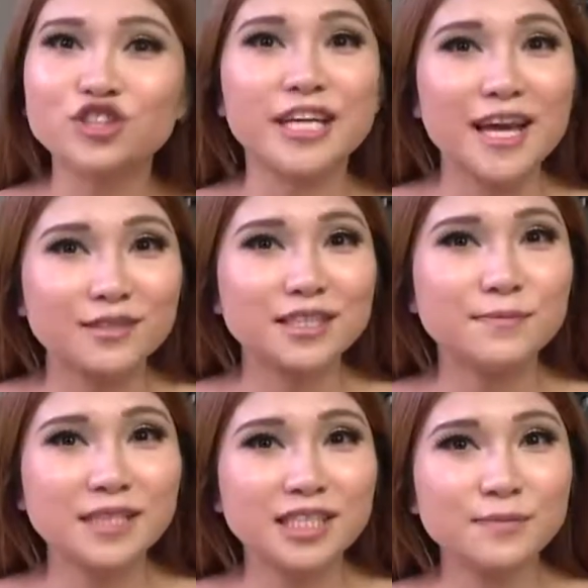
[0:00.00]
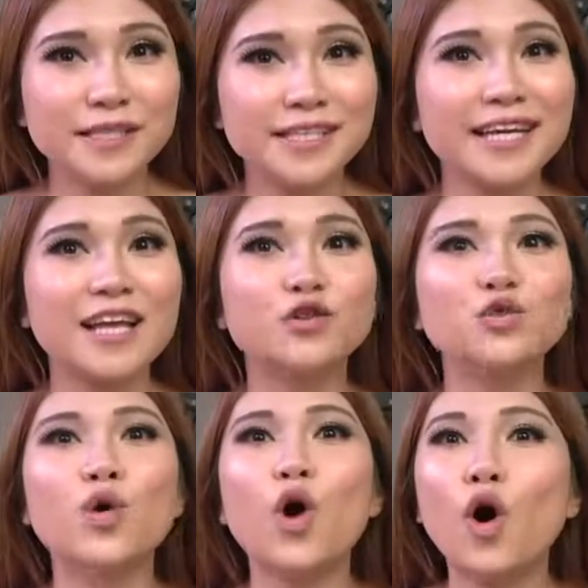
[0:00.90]
JLC PCB can
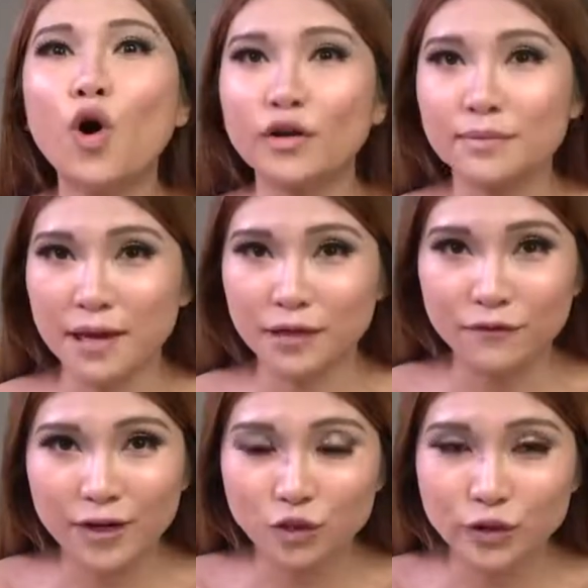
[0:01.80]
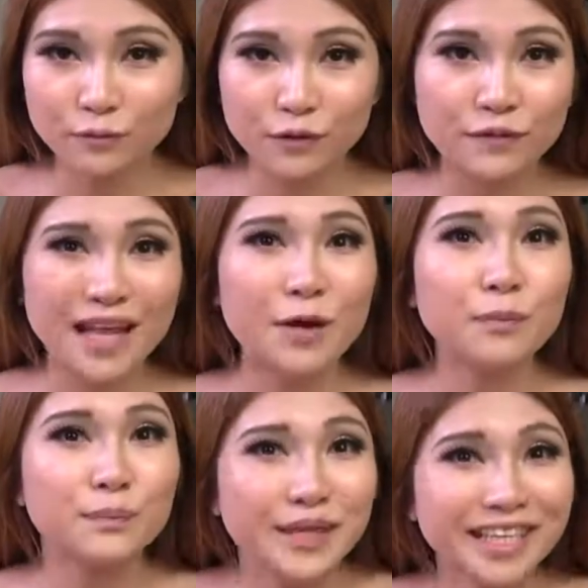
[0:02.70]
do all the manufacturing without
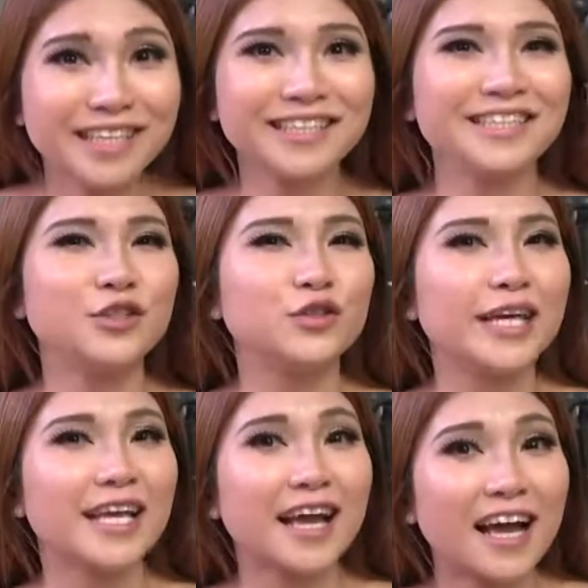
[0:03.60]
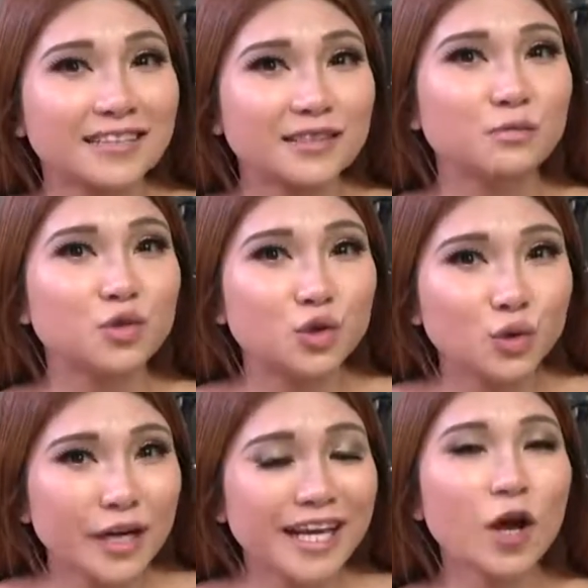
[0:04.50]
me needing to get custom
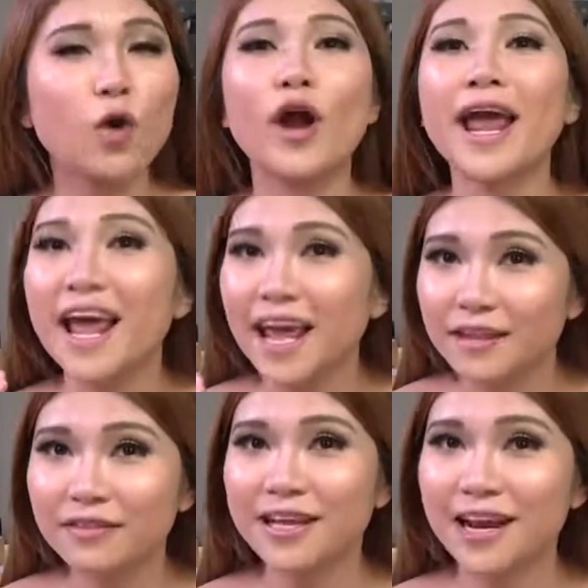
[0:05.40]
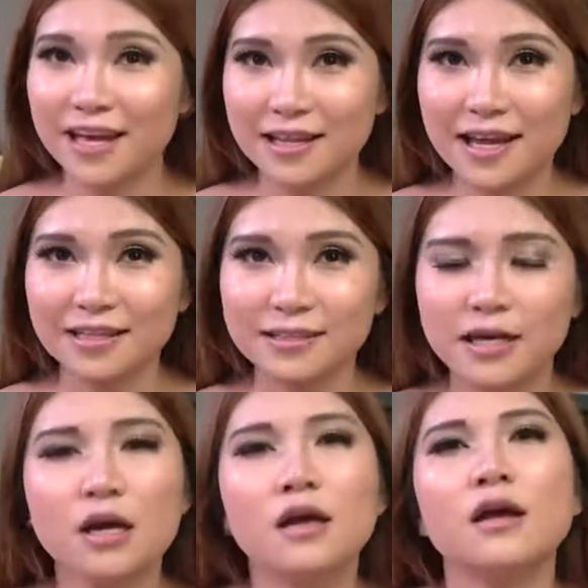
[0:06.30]
tooling or anything like that.
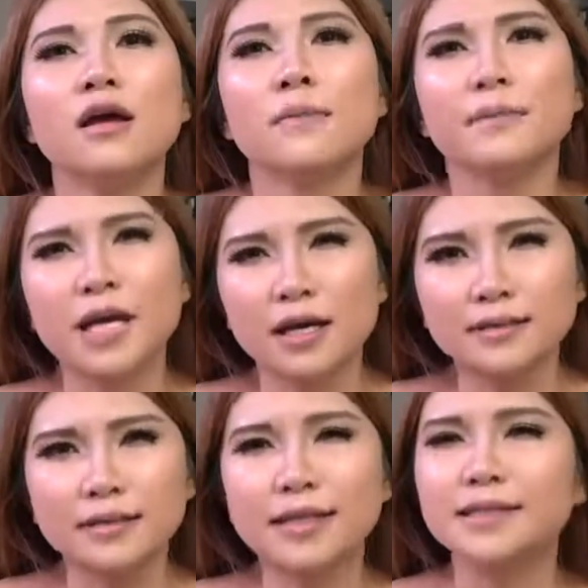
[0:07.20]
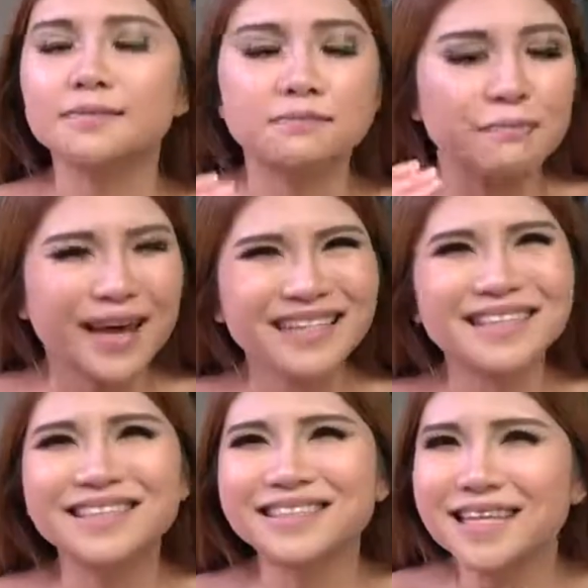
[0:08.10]
Because it's made
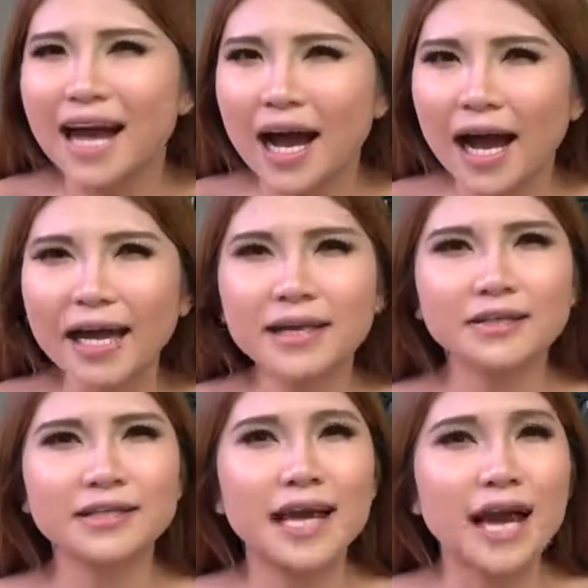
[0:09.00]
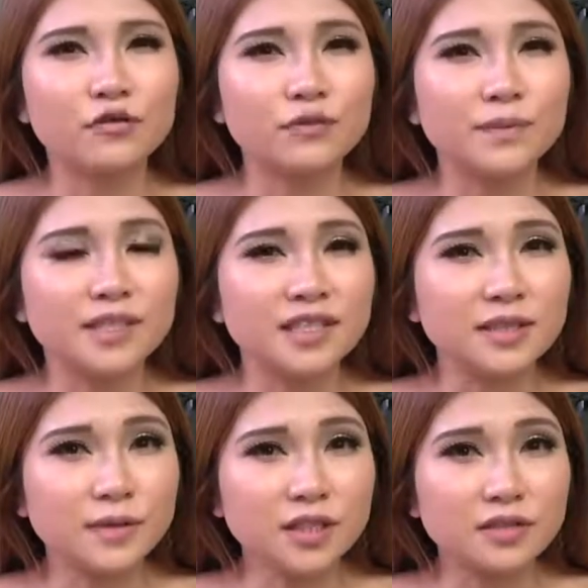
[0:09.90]
entirely out of
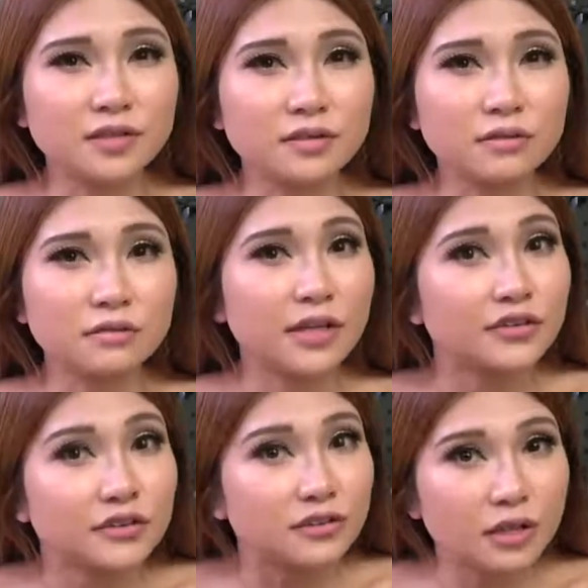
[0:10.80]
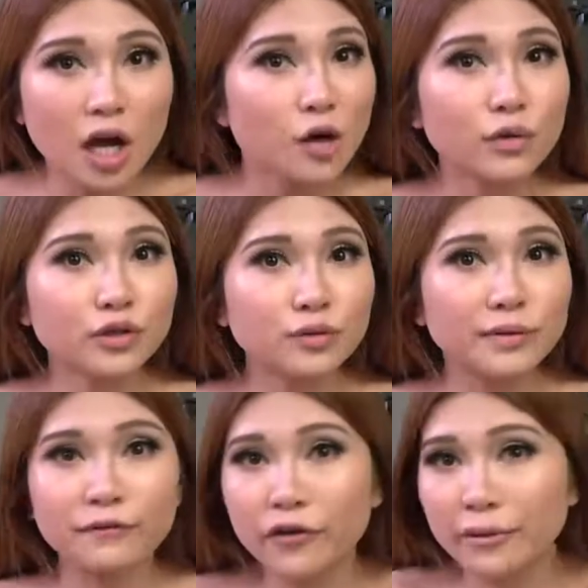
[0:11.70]
PCBs, there's not going to
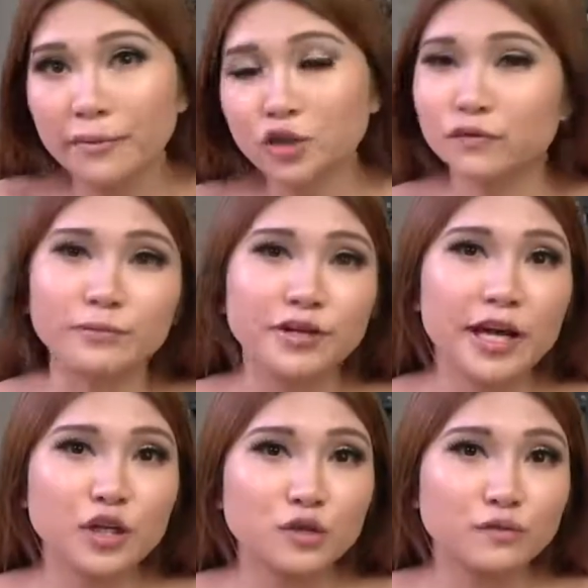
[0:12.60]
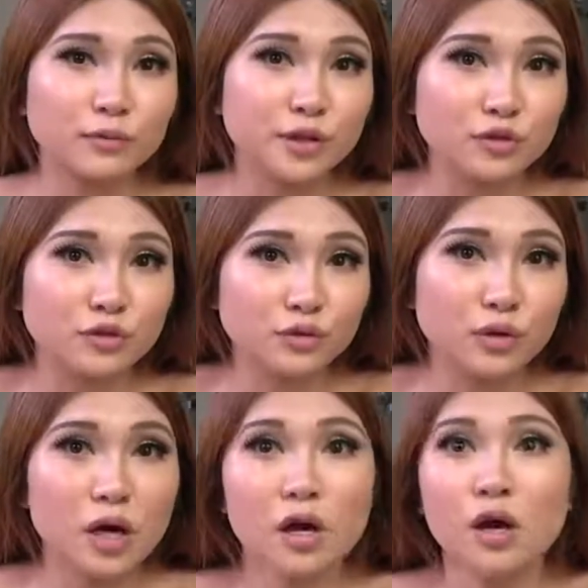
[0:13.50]
be very much fabrication for me to
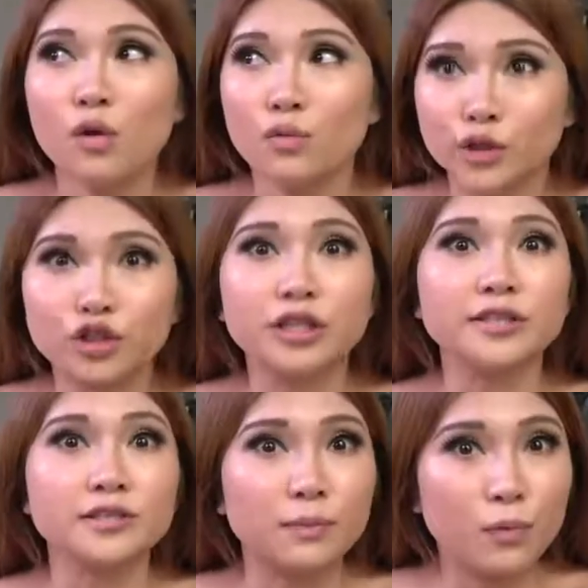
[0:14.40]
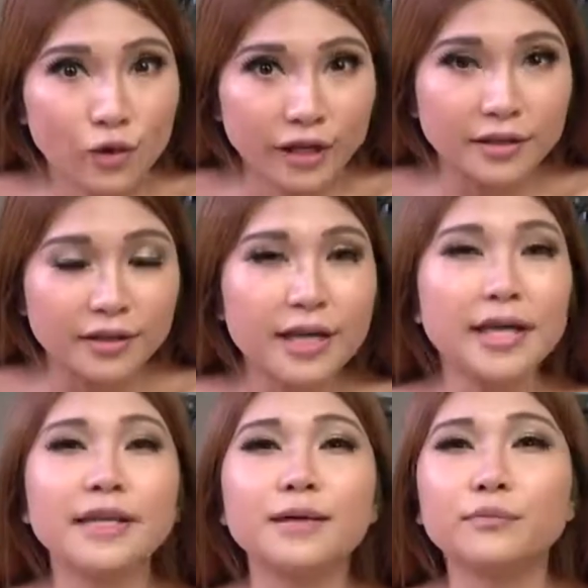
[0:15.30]
do, which is the point.
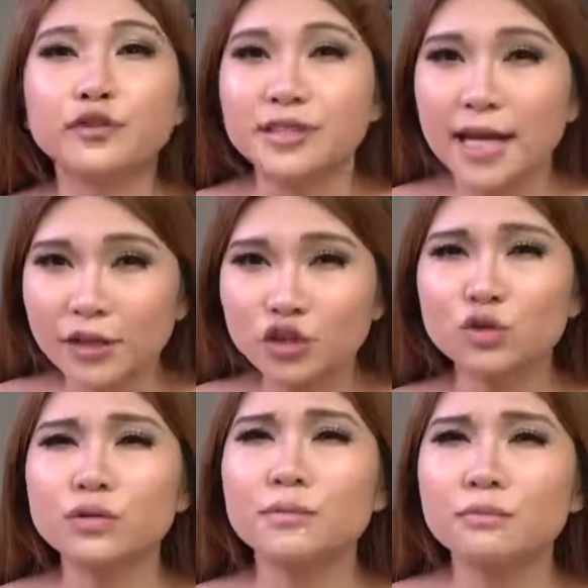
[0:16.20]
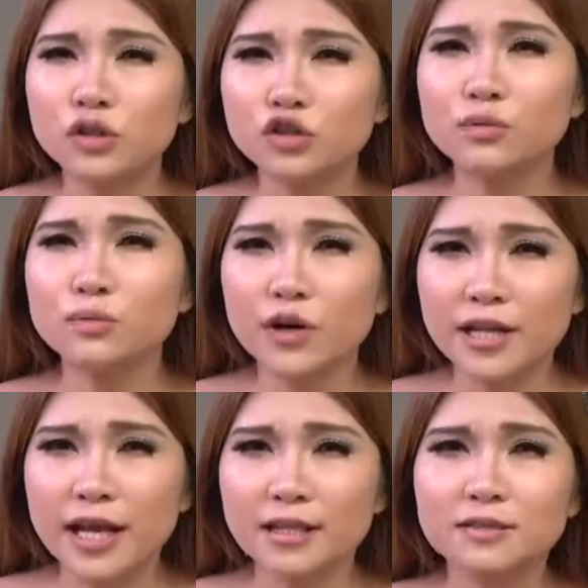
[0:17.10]
In a potential commercial
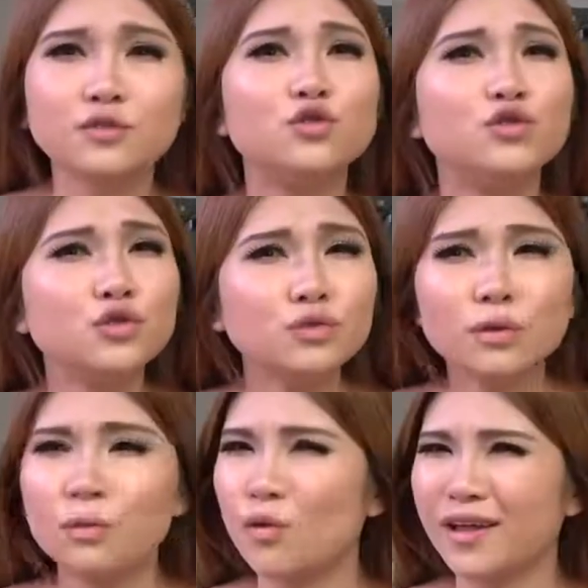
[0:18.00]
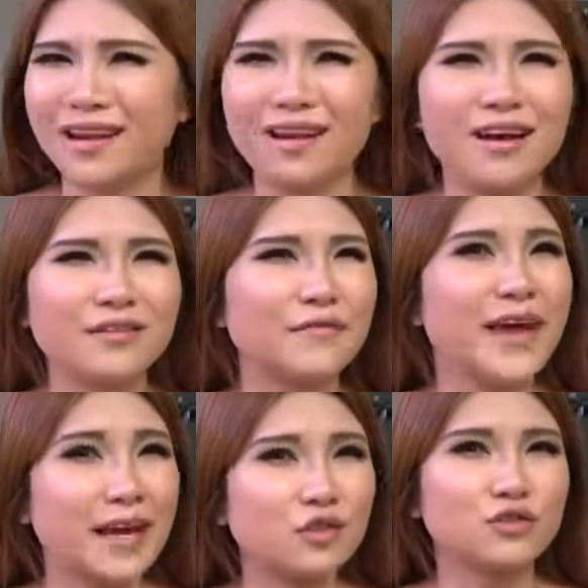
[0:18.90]
product, you don't want a lot of
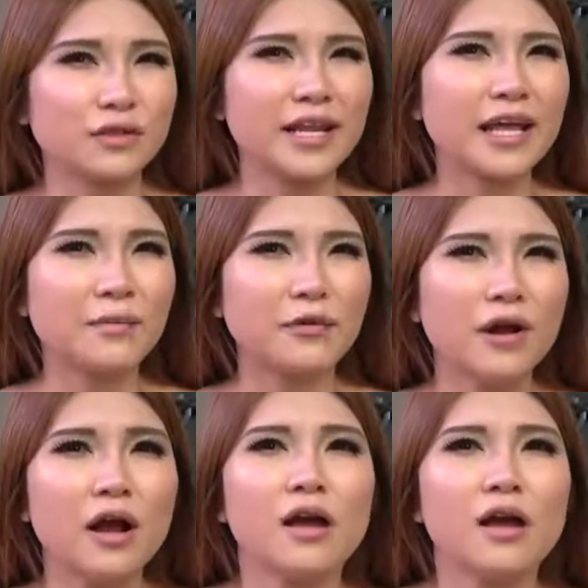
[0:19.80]
actual labor.